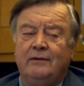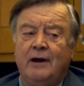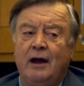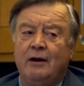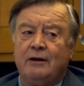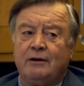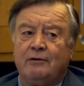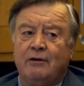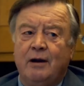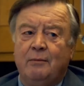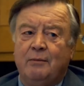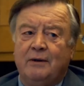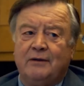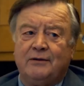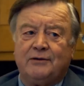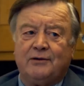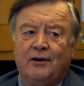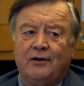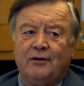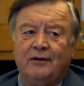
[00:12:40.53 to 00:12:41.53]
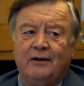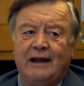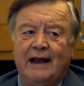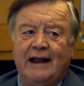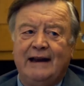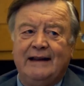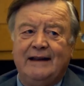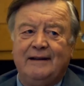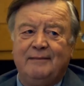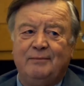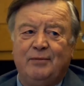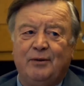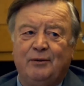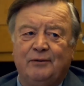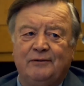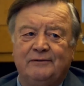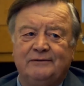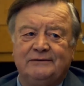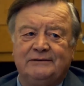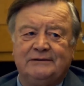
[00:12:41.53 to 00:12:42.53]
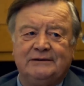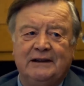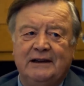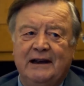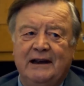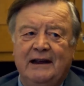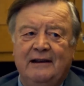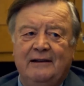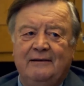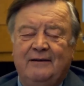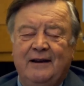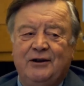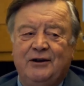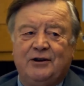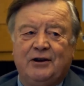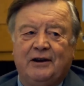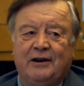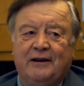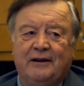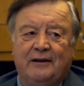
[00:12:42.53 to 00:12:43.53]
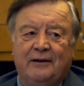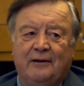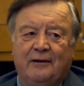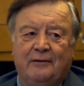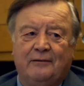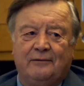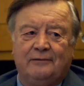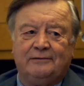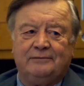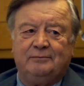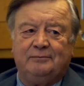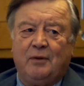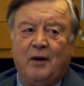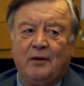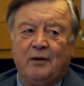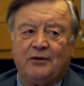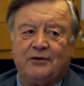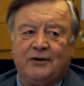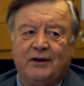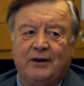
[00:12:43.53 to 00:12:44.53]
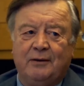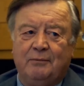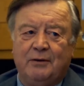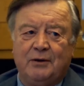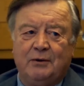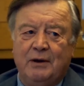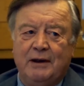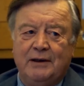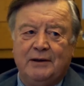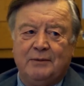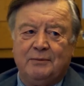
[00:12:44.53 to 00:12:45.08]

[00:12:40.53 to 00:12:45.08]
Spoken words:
no agreement on any important feature of policy between